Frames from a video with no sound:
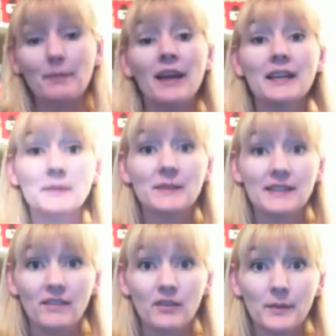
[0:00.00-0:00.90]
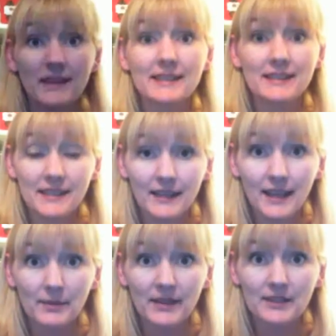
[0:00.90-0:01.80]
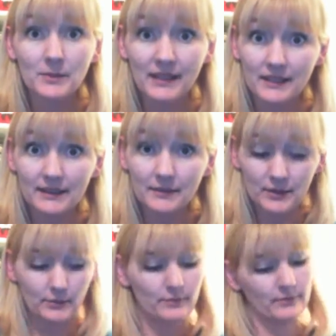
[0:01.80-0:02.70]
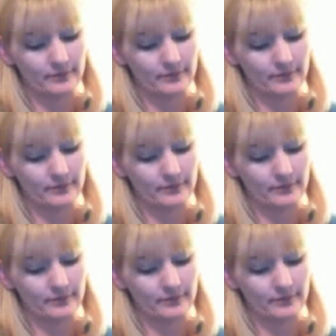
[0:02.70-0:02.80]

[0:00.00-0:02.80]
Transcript: my husband's giving me the stink eye because we need to leave soon.